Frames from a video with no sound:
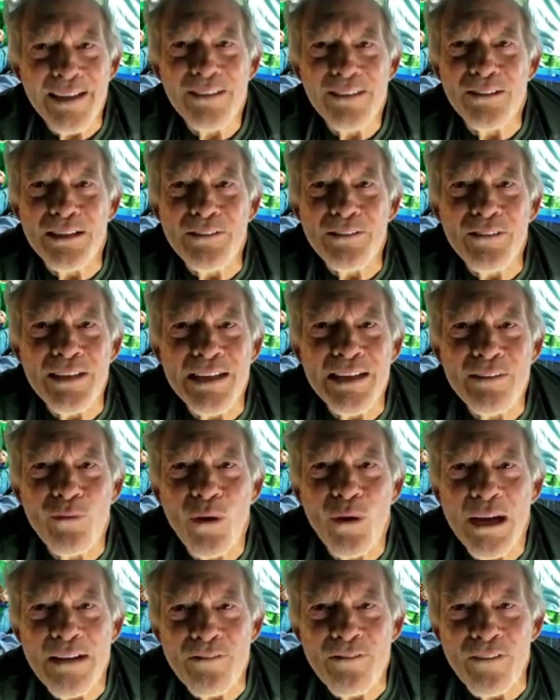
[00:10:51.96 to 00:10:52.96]
don't even have
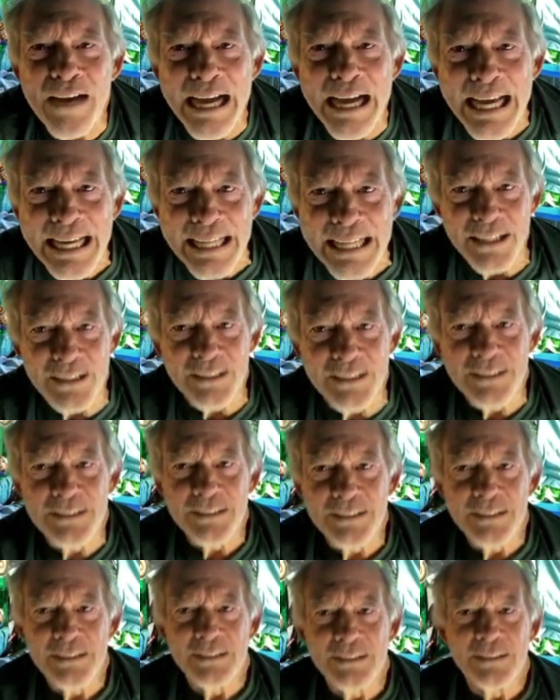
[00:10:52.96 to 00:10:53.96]
Wi-Fi.
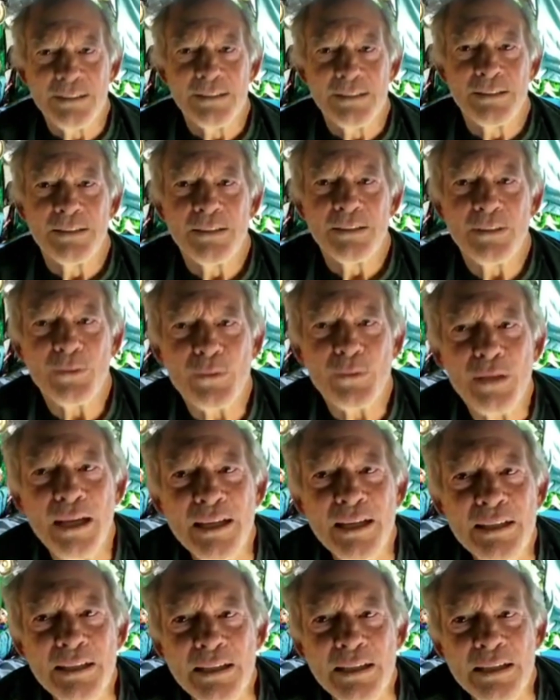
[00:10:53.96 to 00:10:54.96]

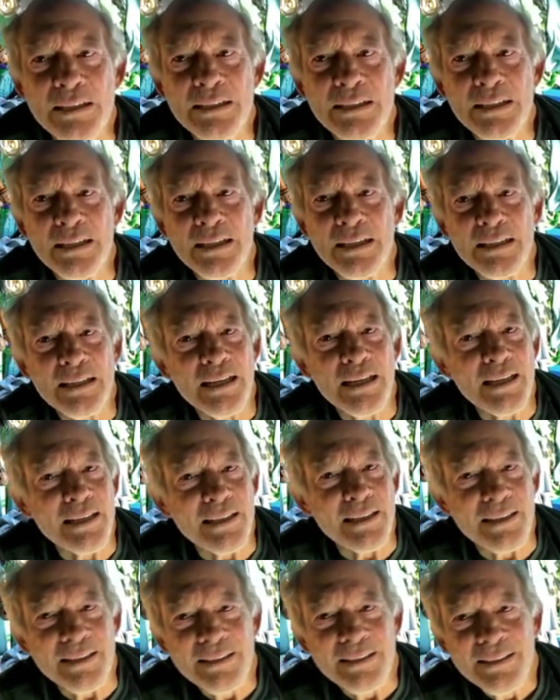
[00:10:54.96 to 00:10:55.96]
Okay? And
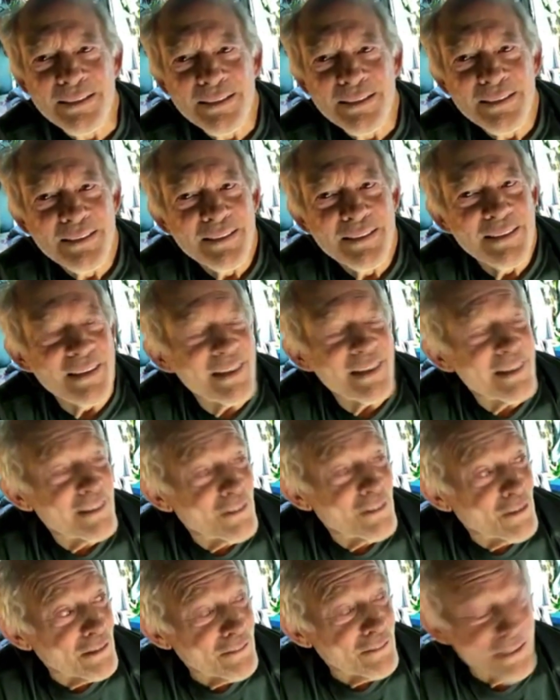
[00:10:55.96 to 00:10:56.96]
I
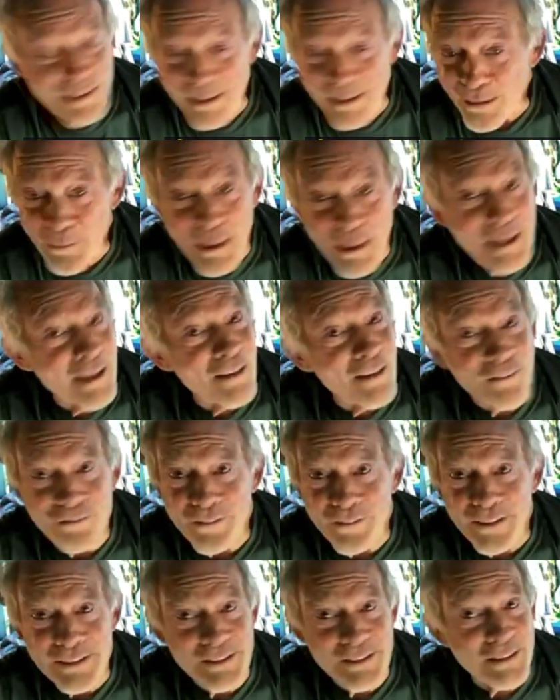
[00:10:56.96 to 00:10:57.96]
don't have any of my
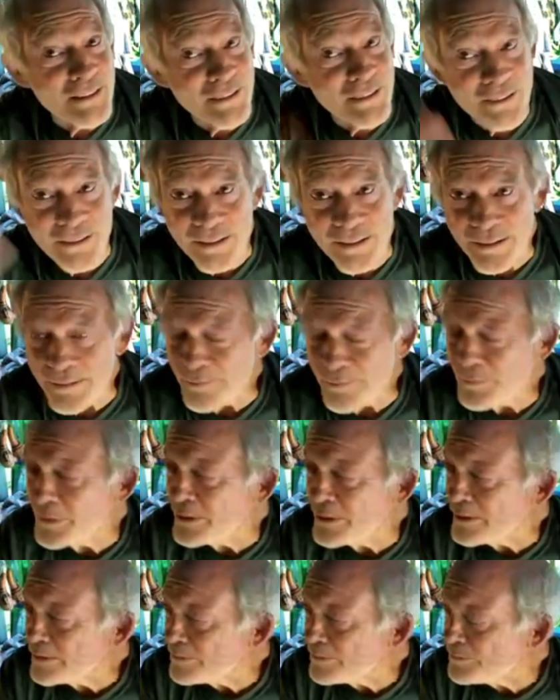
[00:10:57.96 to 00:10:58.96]
outfits. They are
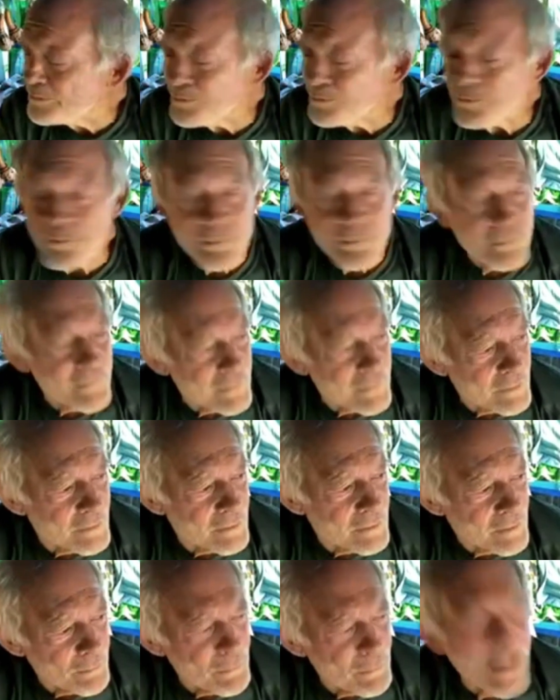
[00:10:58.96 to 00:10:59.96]

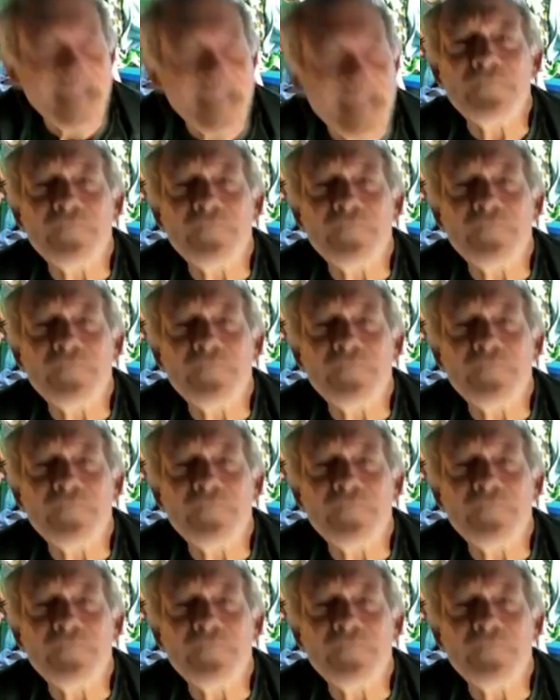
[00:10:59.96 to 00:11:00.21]
back in